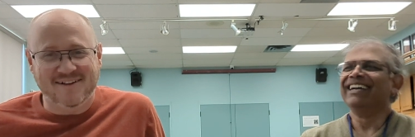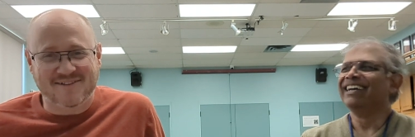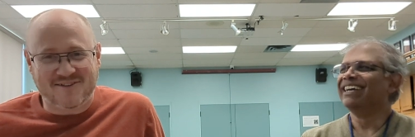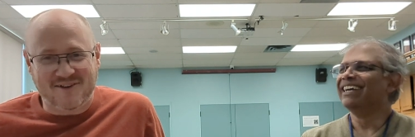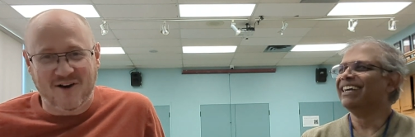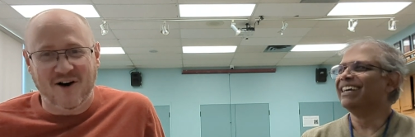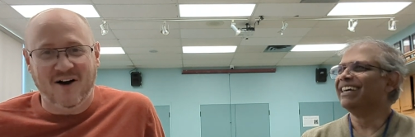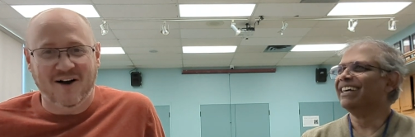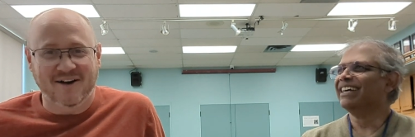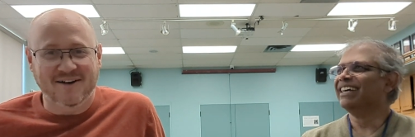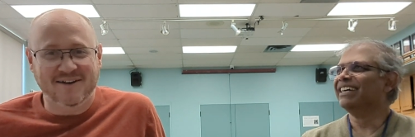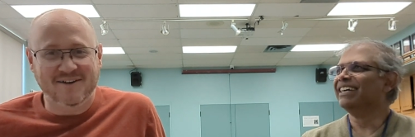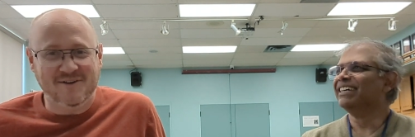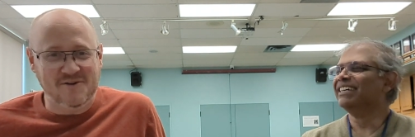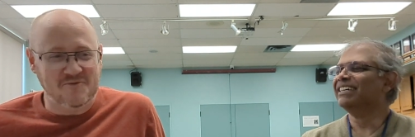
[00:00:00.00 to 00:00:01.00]
Speaker 1: it's gone.
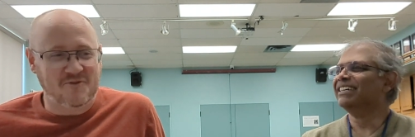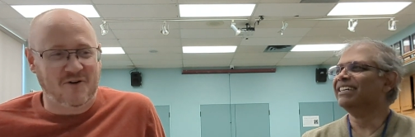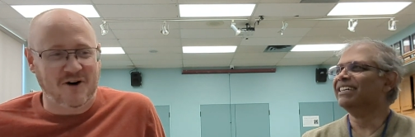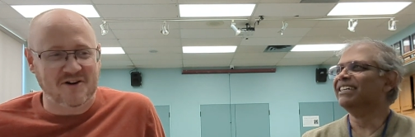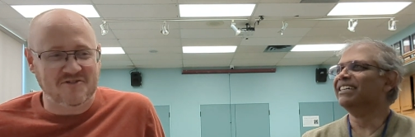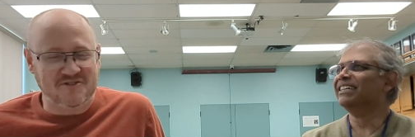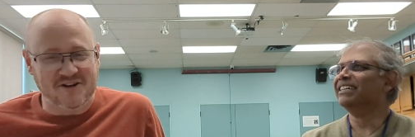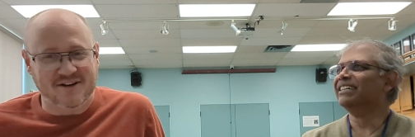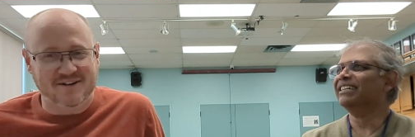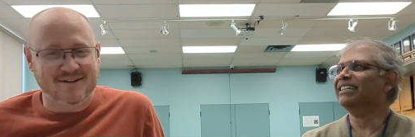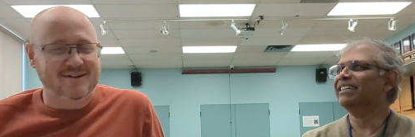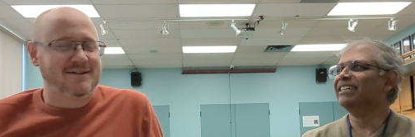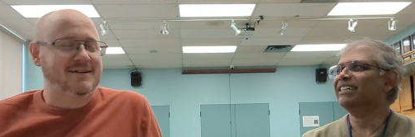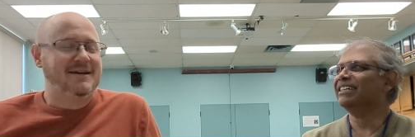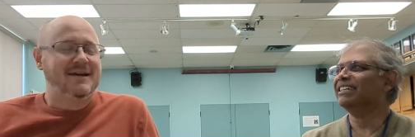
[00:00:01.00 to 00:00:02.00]
You've crushed it.
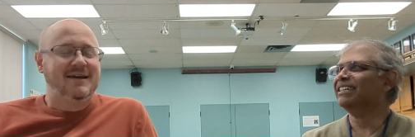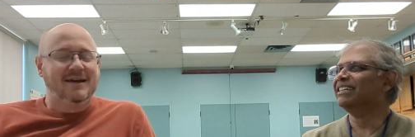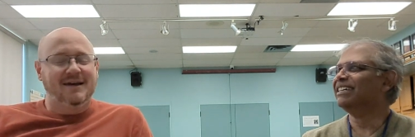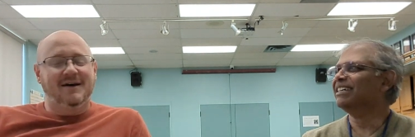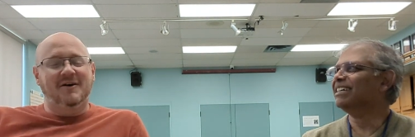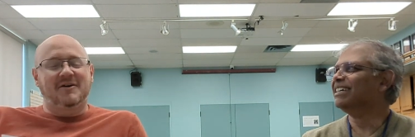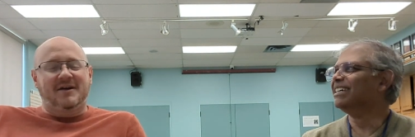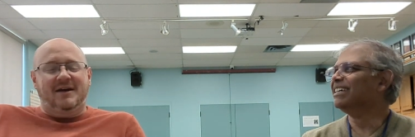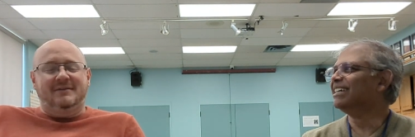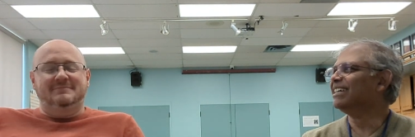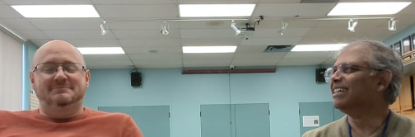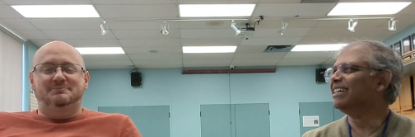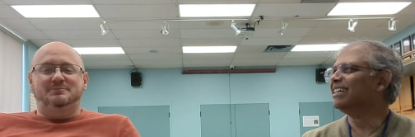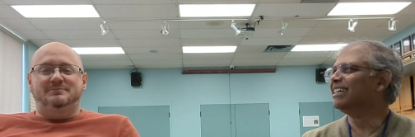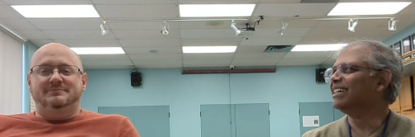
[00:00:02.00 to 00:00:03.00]
Okay,
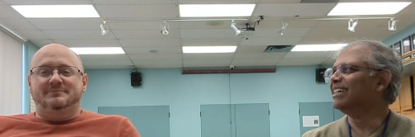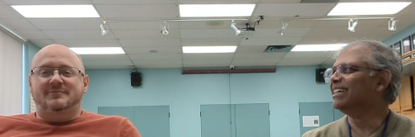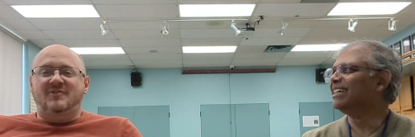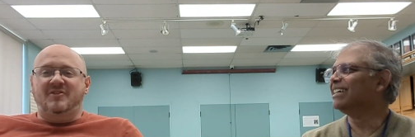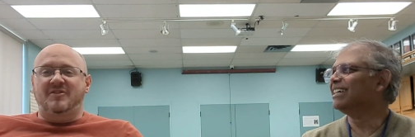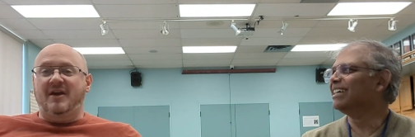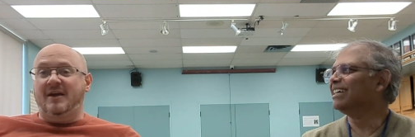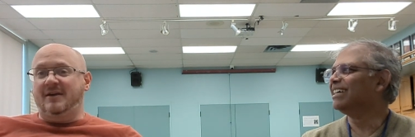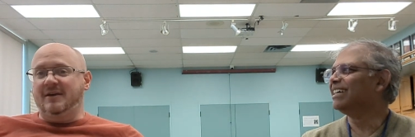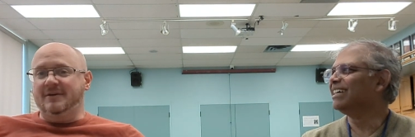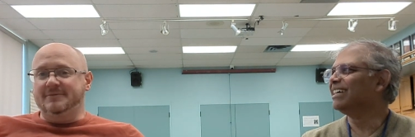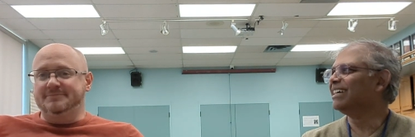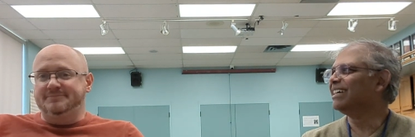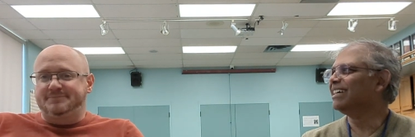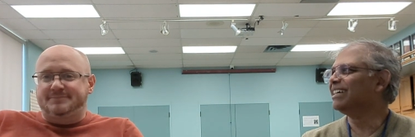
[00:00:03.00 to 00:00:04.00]
thank you.
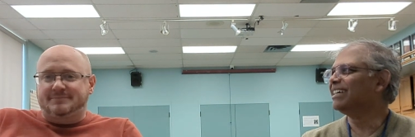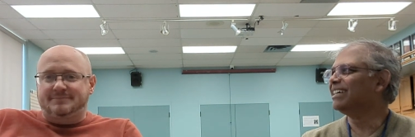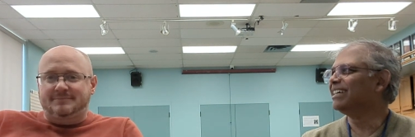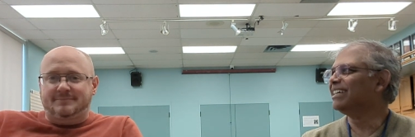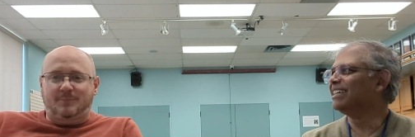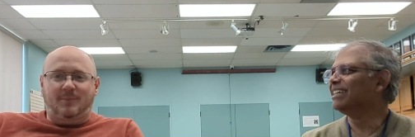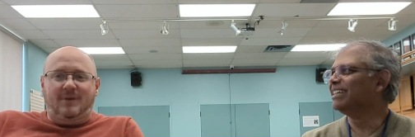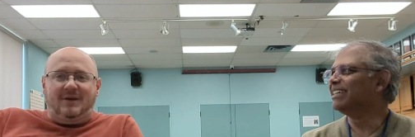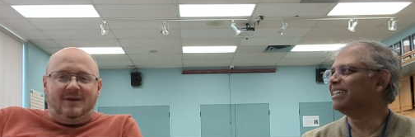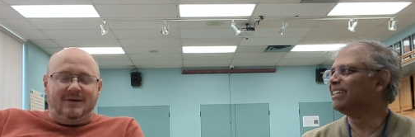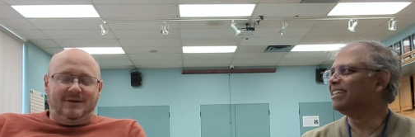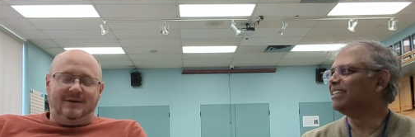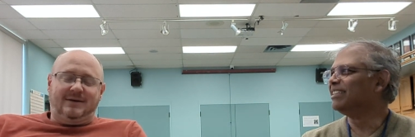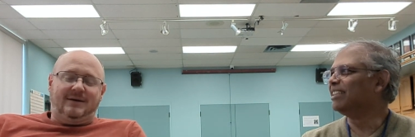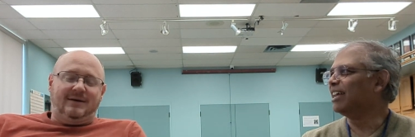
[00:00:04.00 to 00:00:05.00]

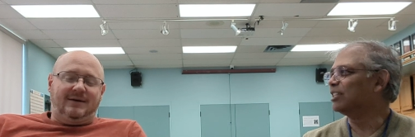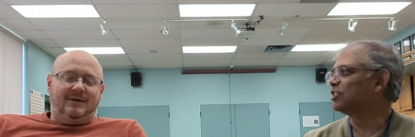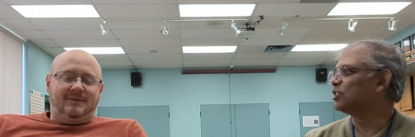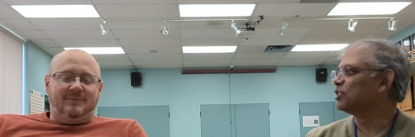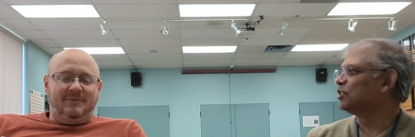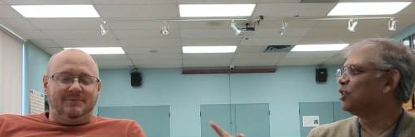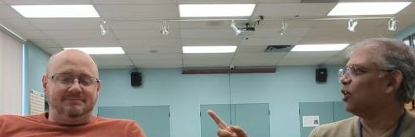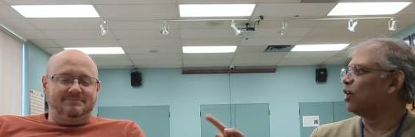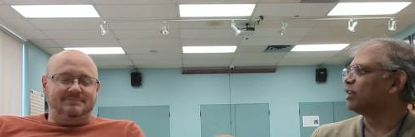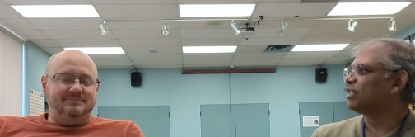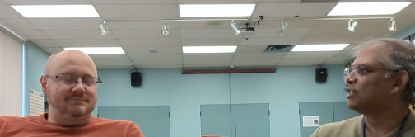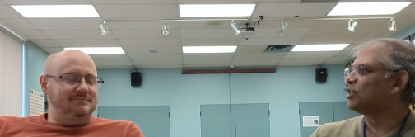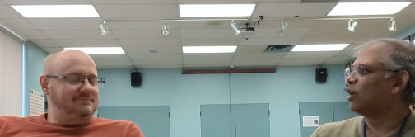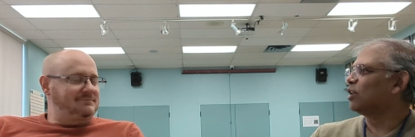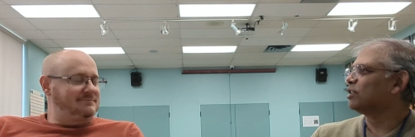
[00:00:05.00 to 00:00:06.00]
Speaker 2: That's God
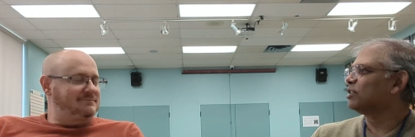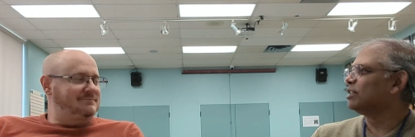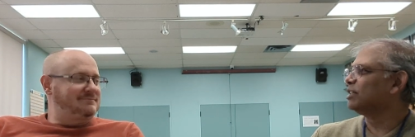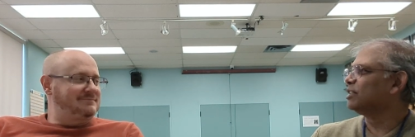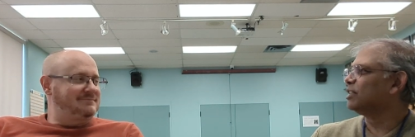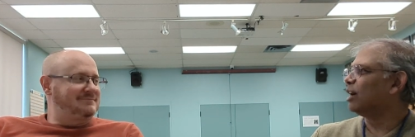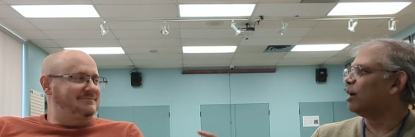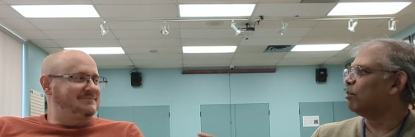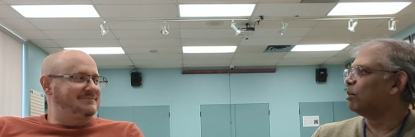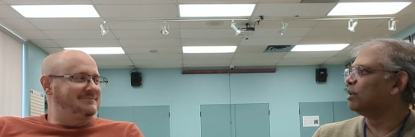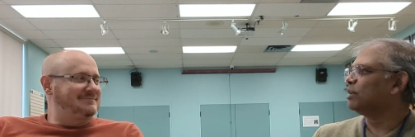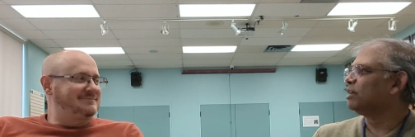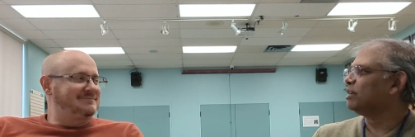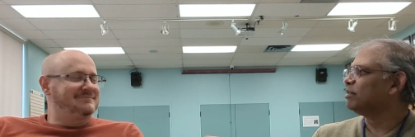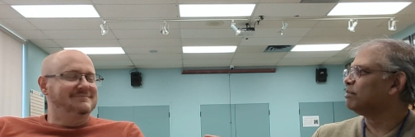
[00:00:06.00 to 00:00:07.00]
exalting the humble
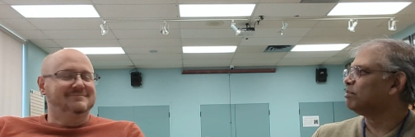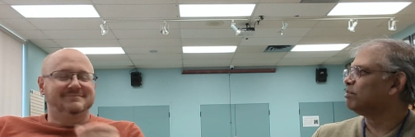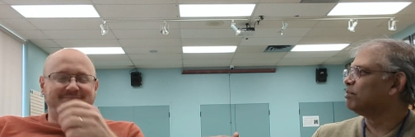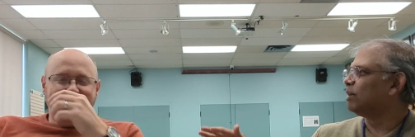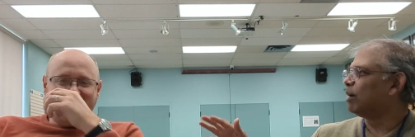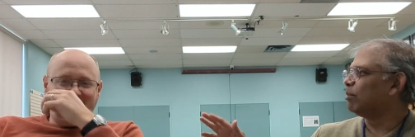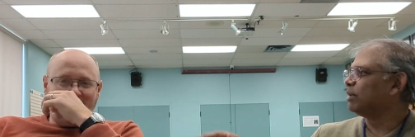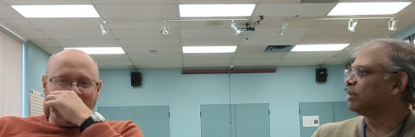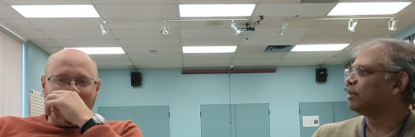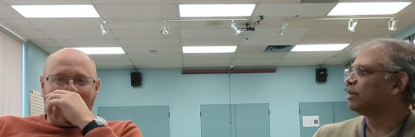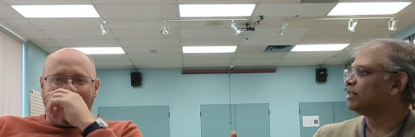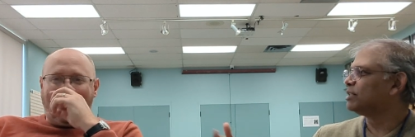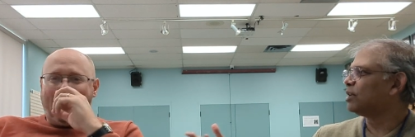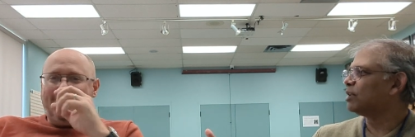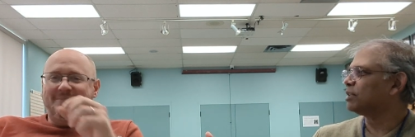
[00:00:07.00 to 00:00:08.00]
and humbling the
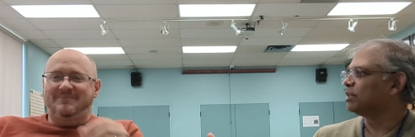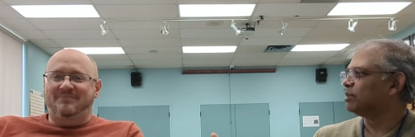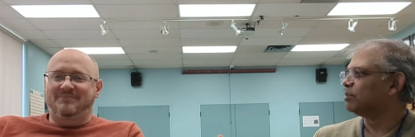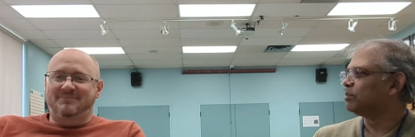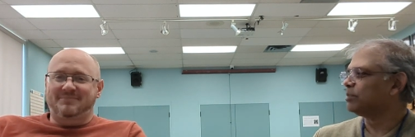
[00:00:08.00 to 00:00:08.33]
exalted.